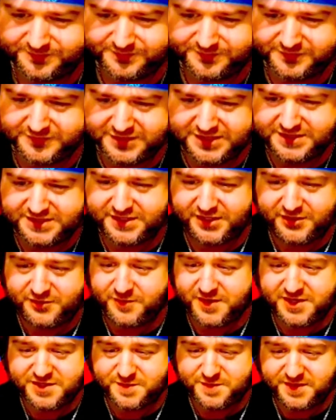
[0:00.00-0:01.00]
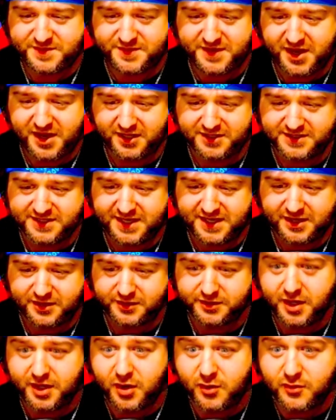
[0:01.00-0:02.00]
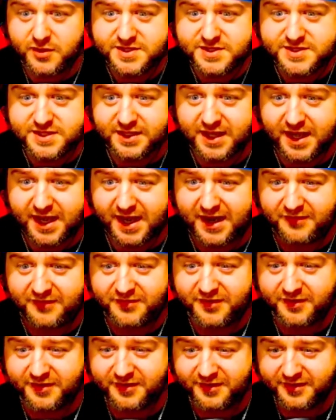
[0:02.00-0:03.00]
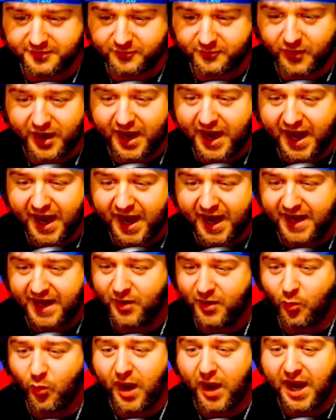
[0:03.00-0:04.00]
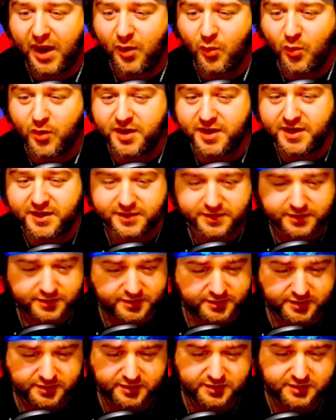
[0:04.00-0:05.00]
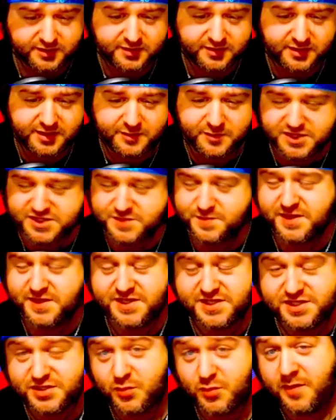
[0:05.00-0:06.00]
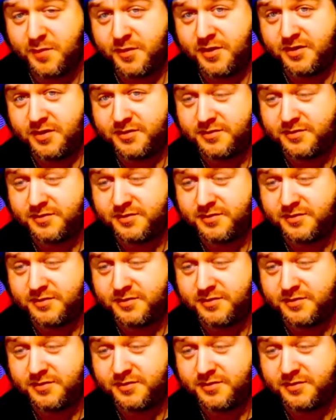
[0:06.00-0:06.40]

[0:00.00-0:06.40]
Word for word: This dude must be knocked out. No, he's alive. Why? Why would it? Uh, he must be a swimmer.